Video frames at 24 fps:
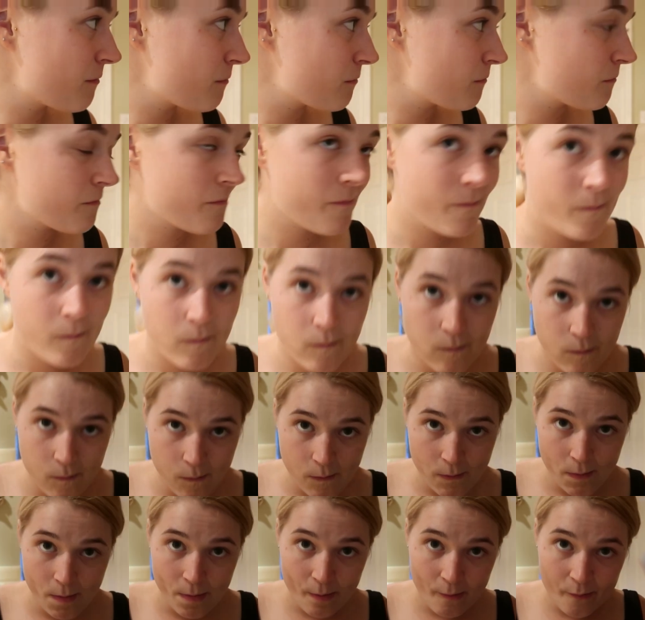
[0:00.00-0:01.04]
let's get two
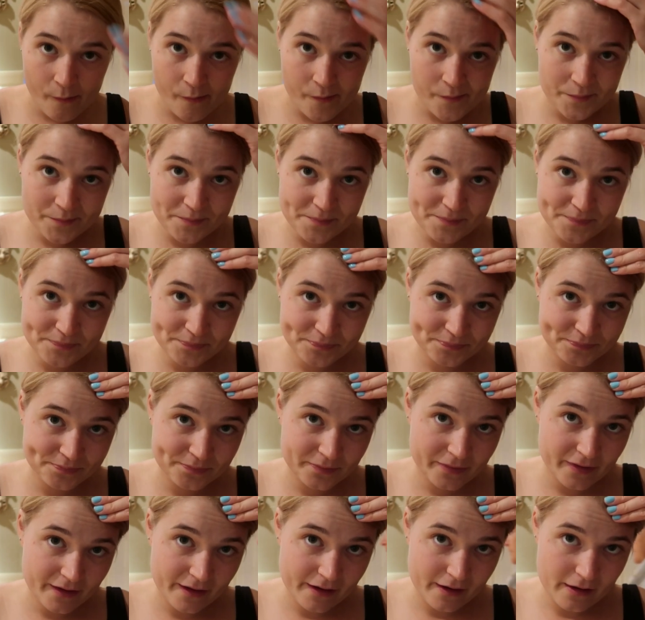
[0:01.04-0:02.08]
and we'll put two on and we'll
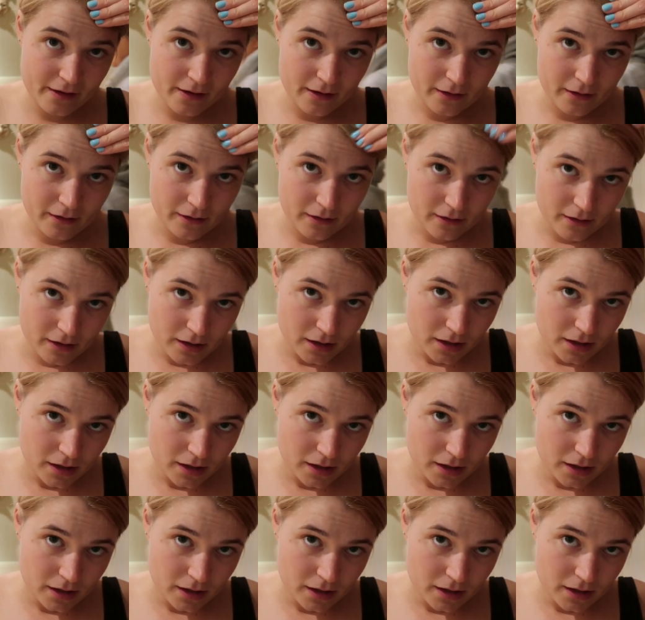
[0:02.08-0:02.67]
do it good again,